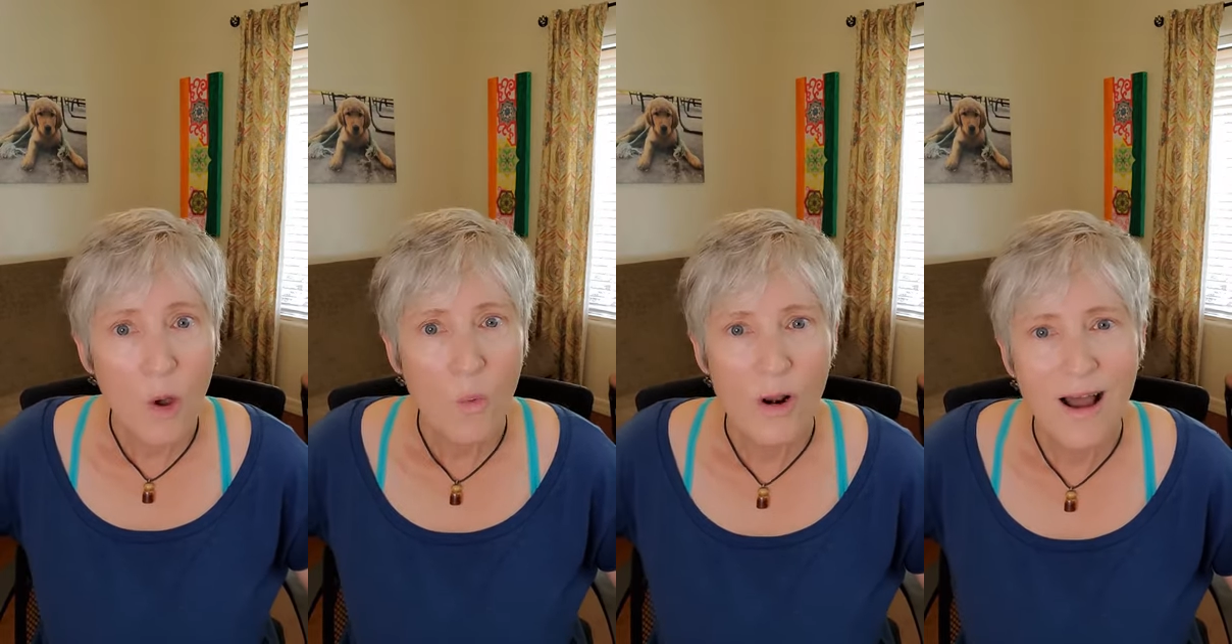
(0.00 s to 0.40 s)

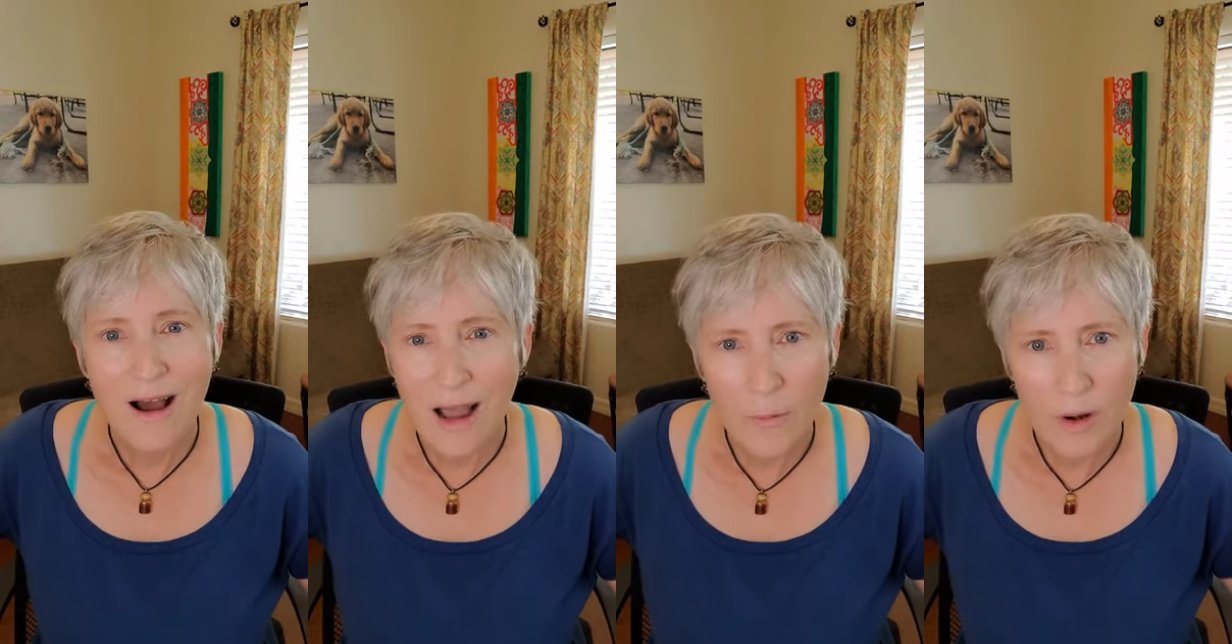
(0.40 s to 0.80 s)
what
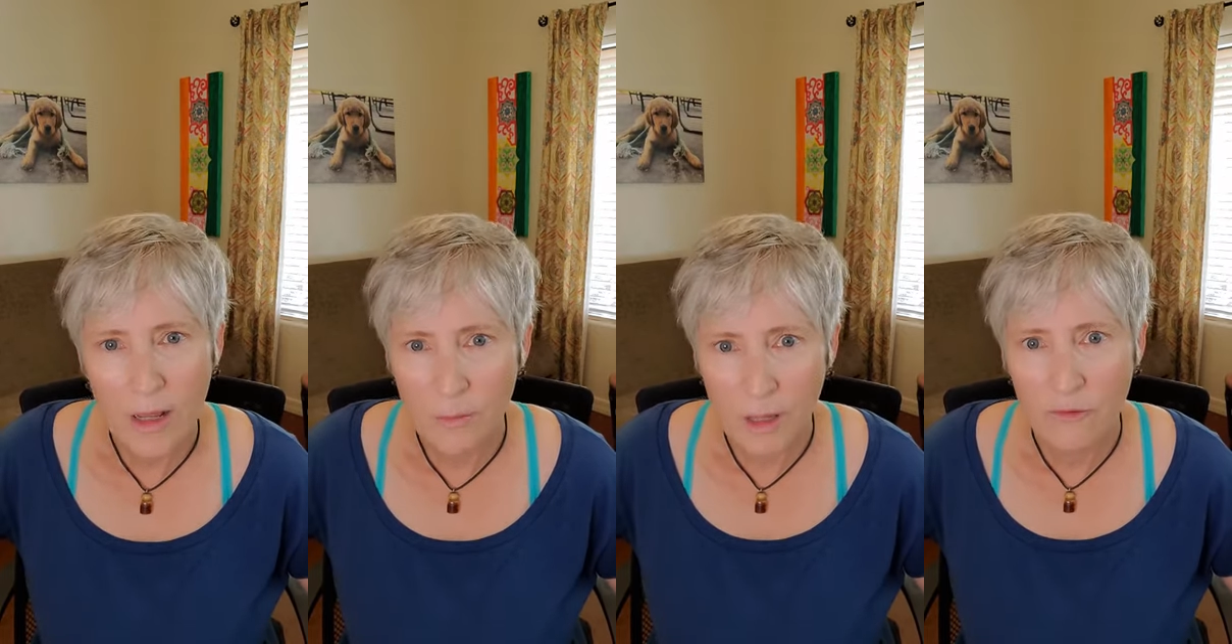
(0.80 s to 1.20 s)
I
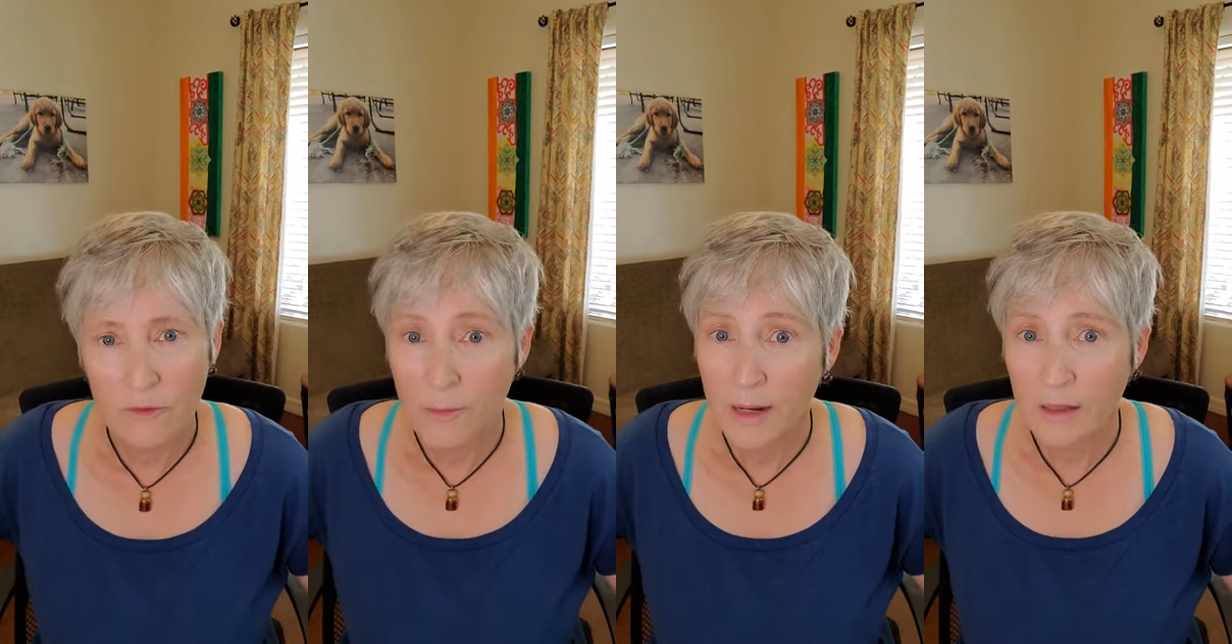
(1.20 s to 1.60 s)
recommend for
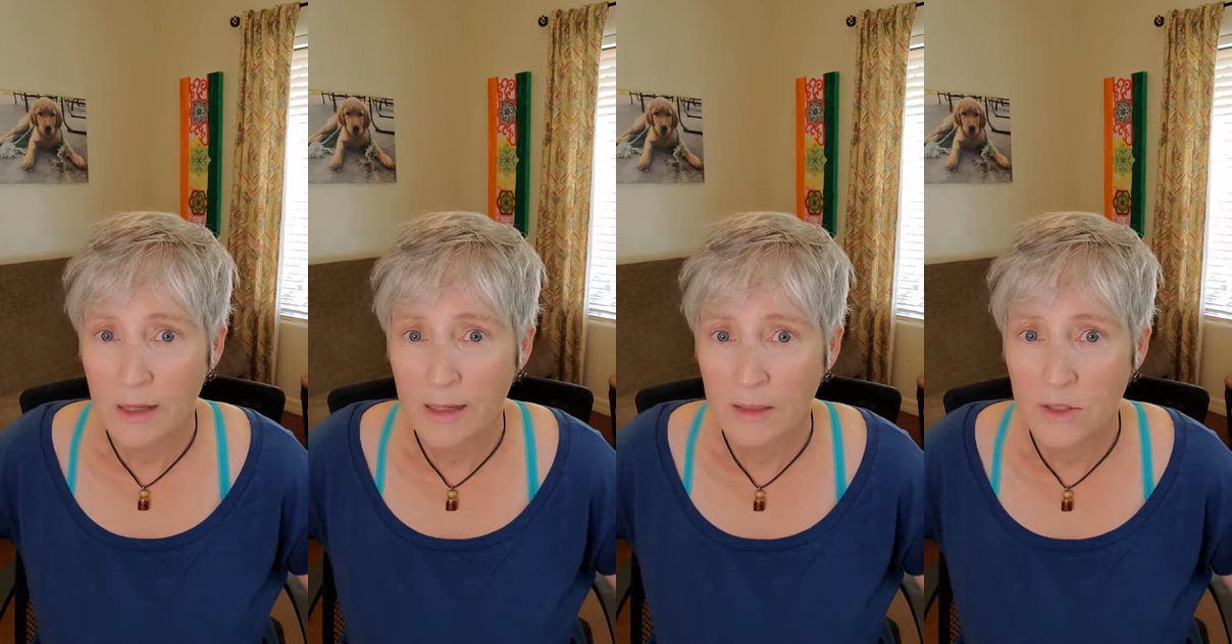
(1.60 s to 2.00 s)
my
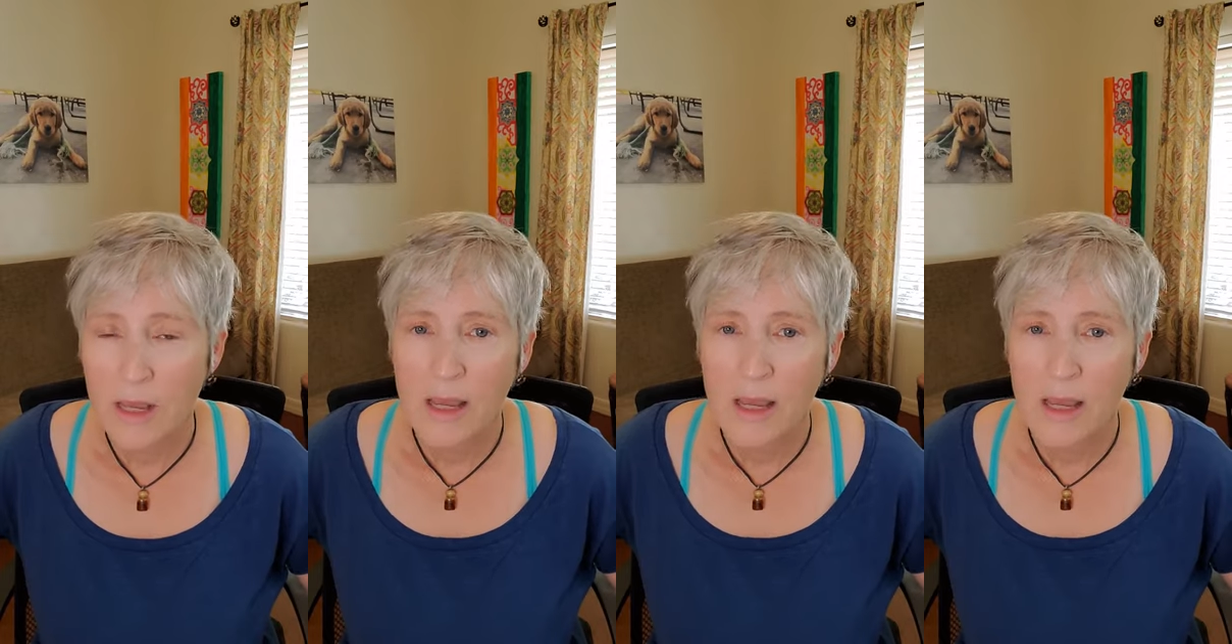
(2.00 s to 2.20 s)
clients